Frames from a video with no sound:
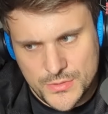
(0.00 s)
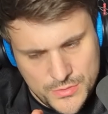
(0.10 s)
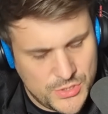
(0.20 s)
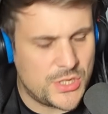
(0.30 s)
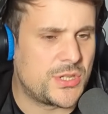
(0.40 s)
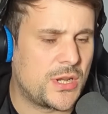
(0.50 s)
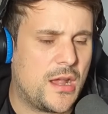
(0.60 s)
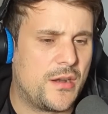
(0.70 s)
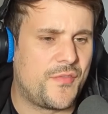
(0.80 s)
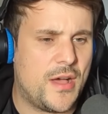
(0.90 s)
Just to
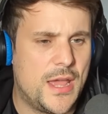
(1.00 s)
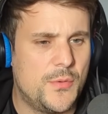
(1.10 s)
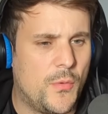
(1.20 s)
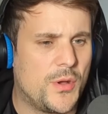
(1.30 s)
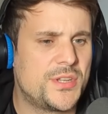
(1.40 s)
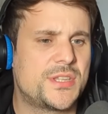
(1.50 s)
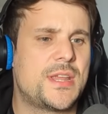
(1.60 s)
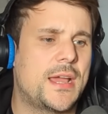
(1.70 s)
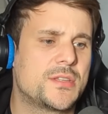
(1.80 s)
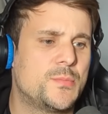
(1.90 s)
clarify, we want to
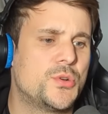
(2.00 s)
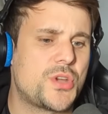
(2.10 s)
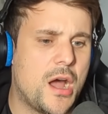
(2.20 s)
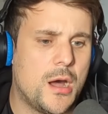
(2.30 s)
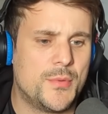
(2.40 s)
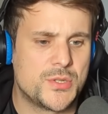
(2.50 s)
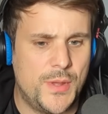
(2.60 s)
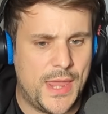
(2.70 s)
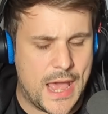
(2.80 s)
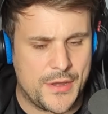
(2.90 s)
stack as much armor as we
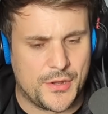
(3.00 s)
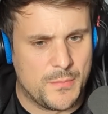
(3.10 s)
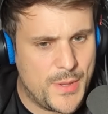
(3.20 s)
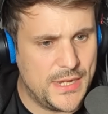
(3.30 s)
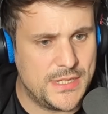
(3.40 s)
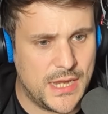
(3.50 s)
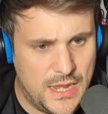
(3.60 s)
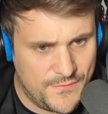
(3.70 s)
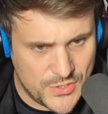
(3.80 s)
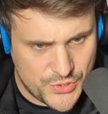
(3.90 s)
can on a basic
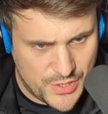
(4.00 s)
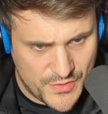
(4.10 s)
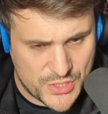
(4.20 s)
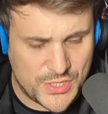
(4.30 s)
infantry division.